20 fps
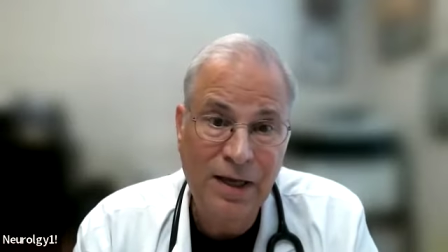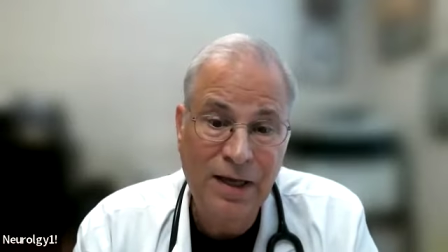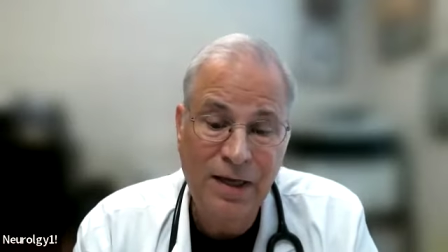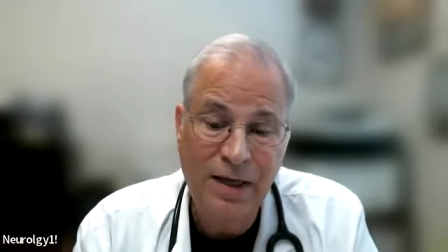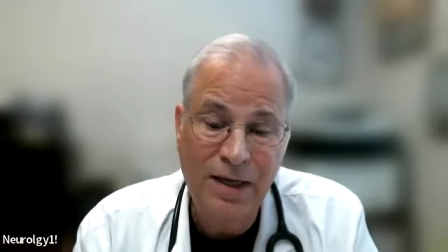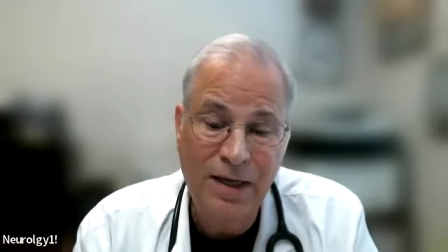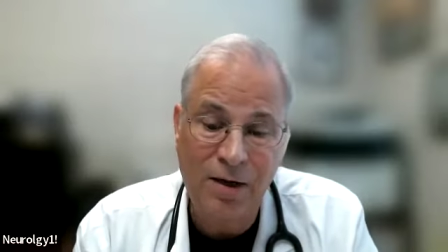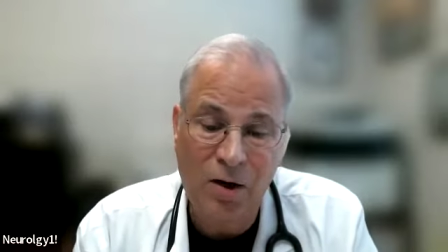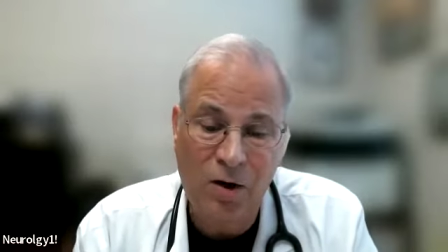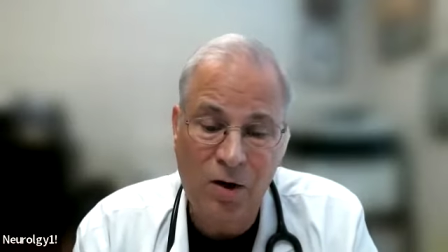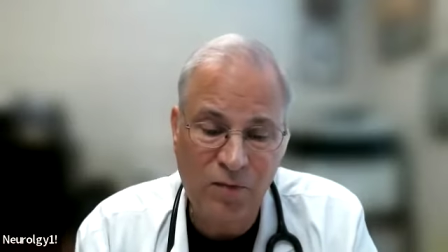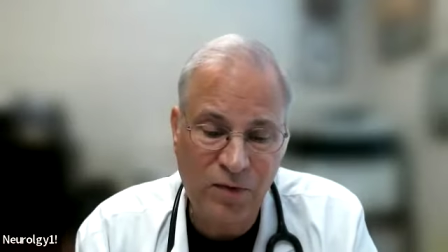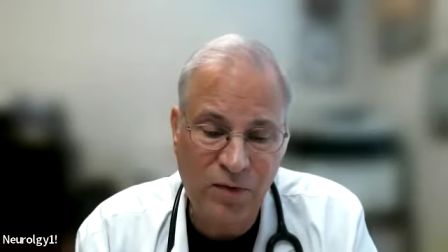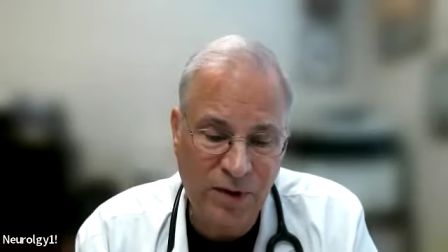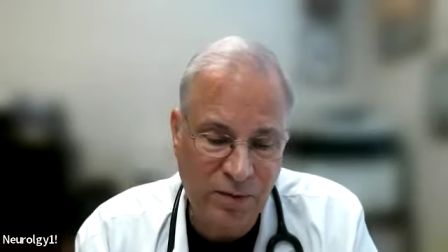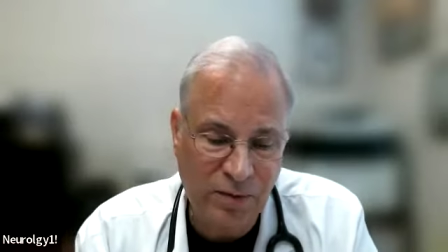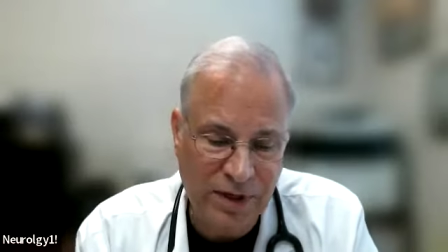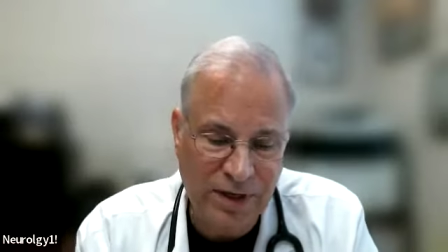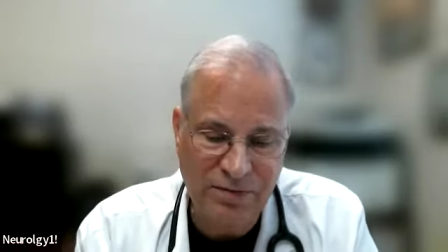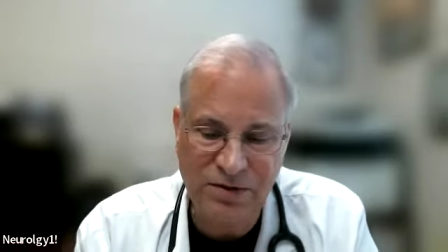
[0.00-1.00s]
Mm-hmm. And
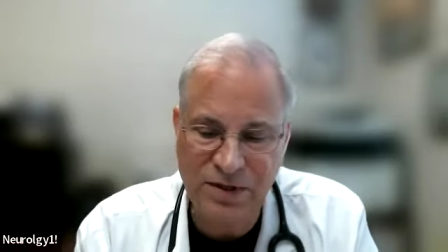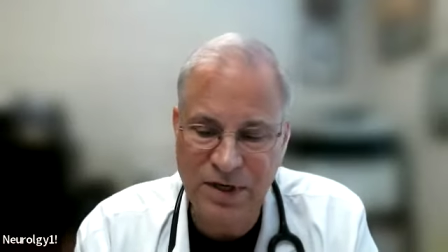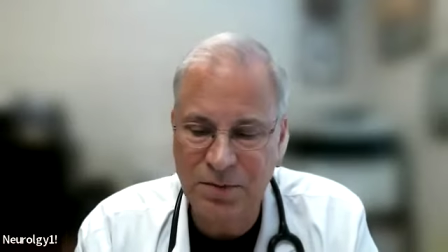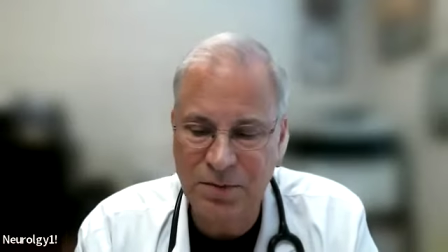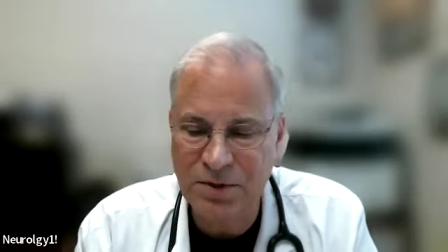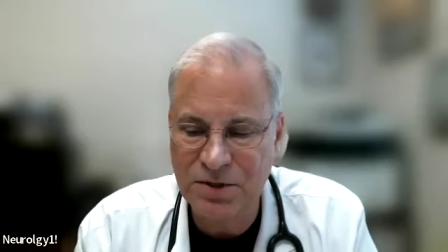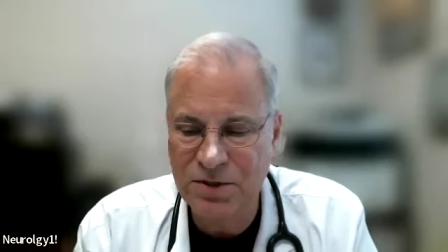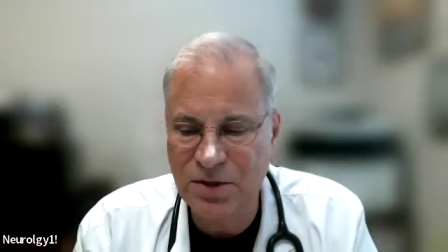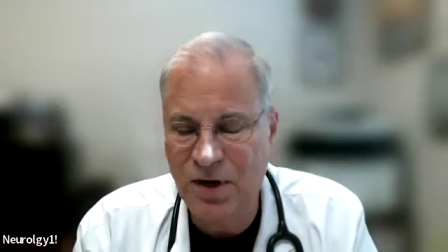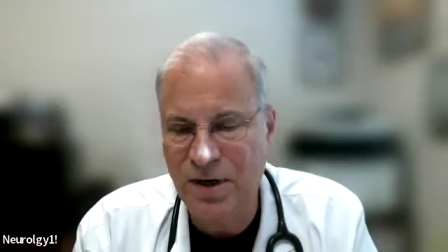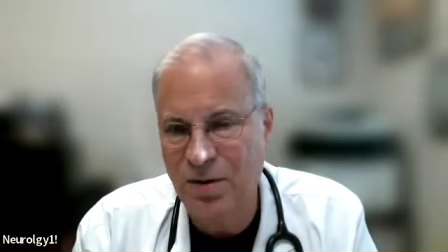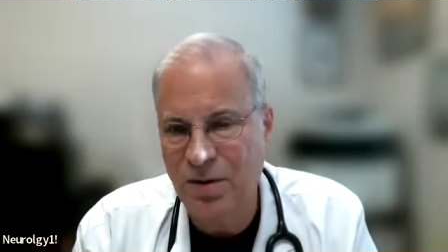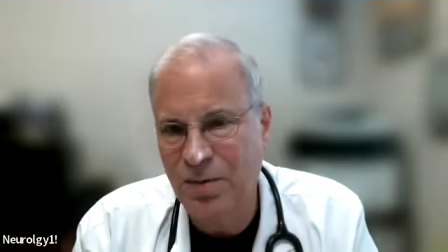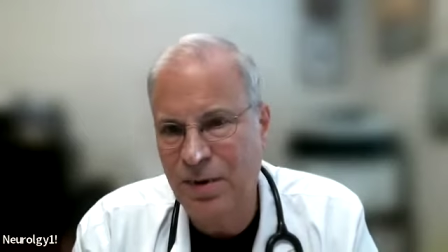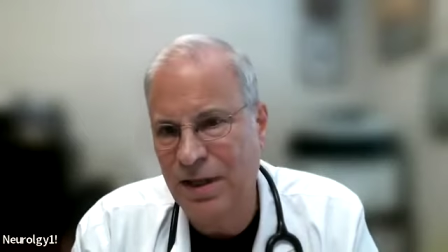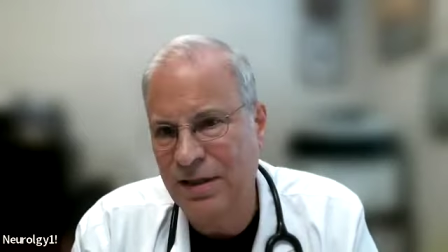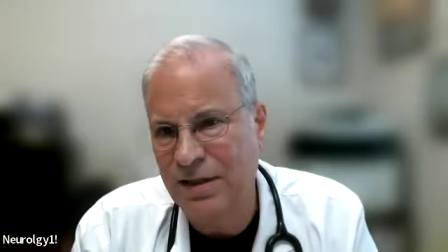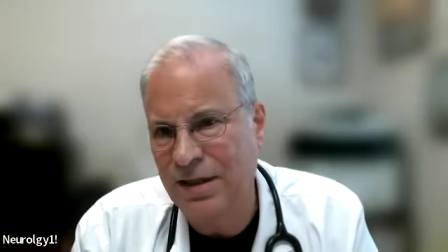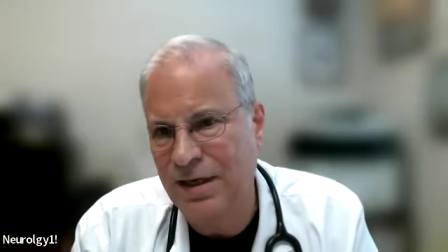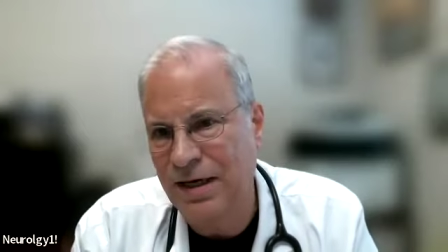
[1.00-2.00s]
hopefully we'll have time to talk
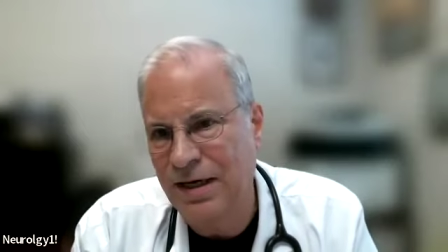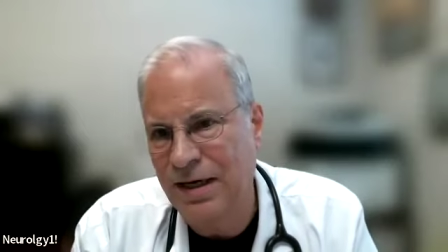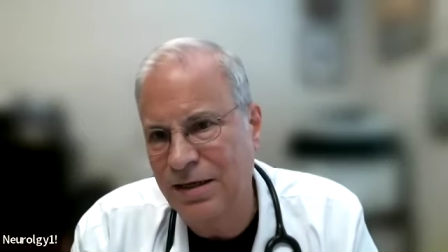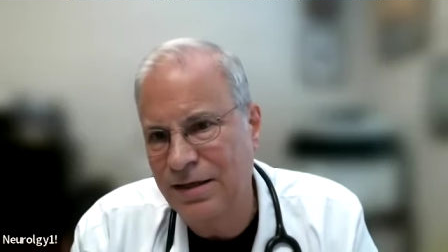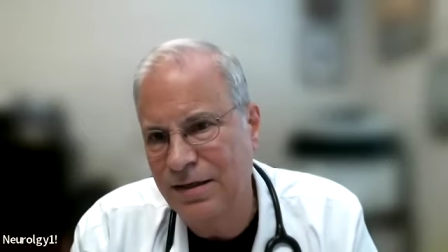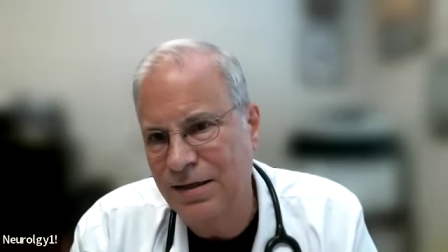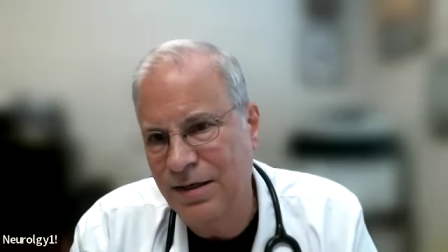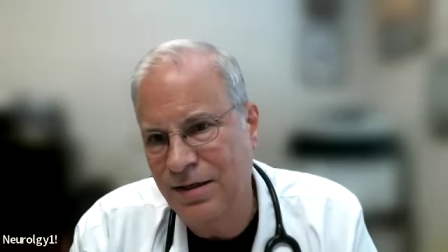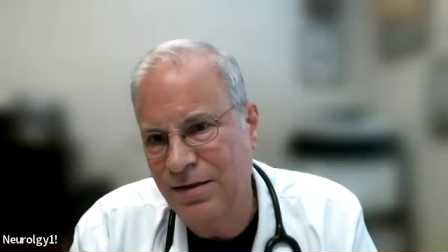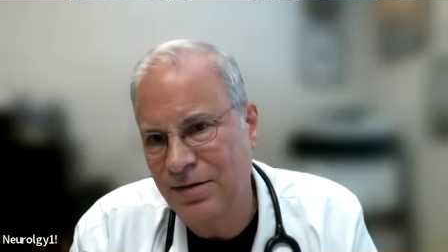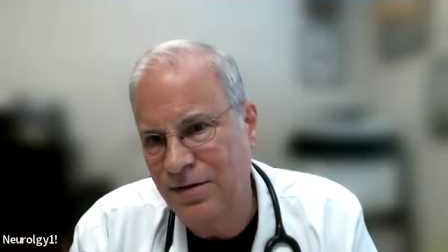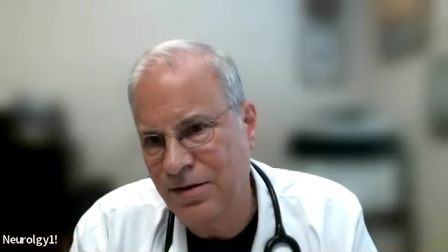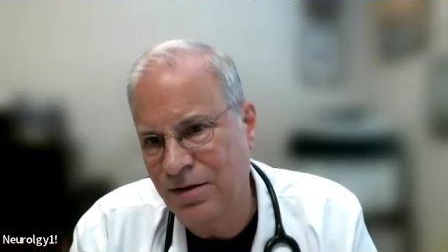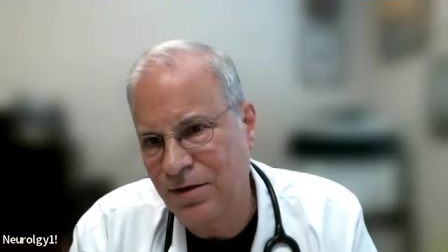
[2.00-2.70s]
about that. In the